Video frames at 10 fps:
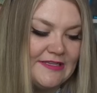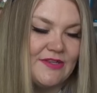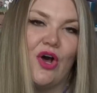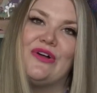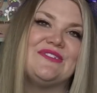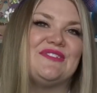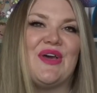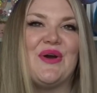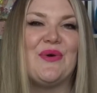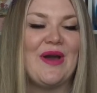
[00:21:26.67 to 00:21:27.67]
is
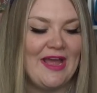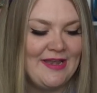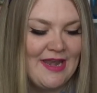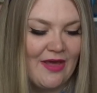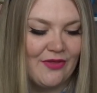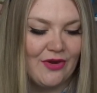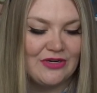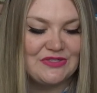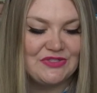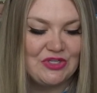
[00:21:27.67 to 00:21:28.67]
also
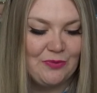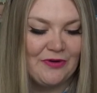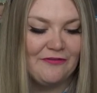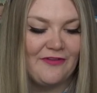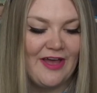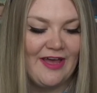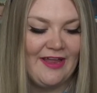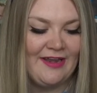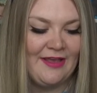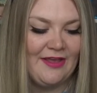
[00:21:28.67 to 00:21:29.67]
another super
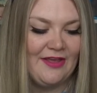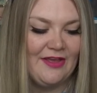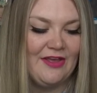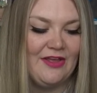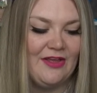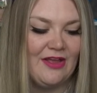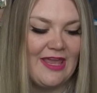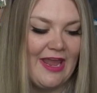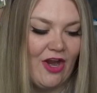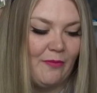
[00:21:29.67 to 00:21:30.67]
fun
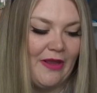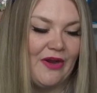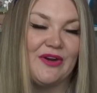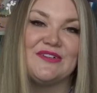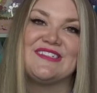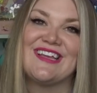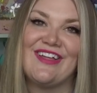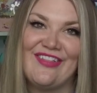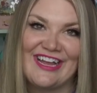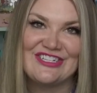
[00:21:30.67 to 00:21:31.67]
Care Bears
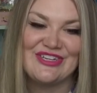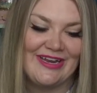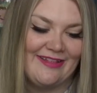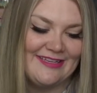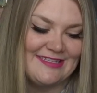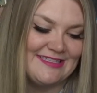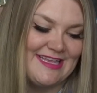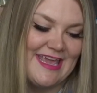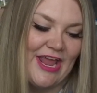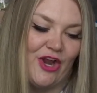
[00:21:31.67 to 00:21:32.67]
collection. This is
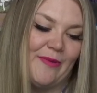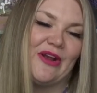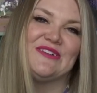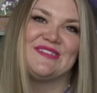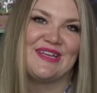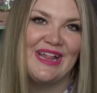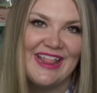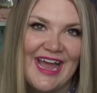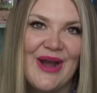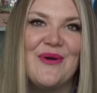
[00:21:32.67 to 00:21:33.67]
the Care Bears
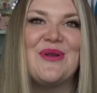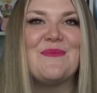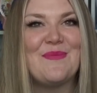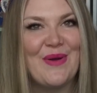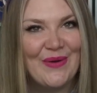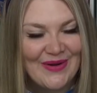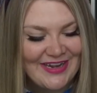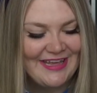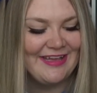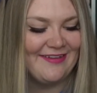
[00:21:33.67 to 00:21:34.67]
Cloud
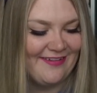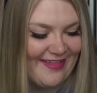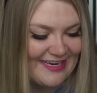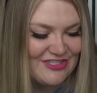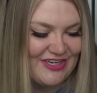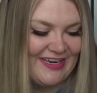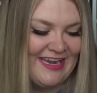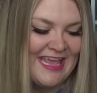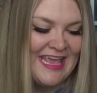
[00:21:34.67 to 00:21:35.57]
Party Collection.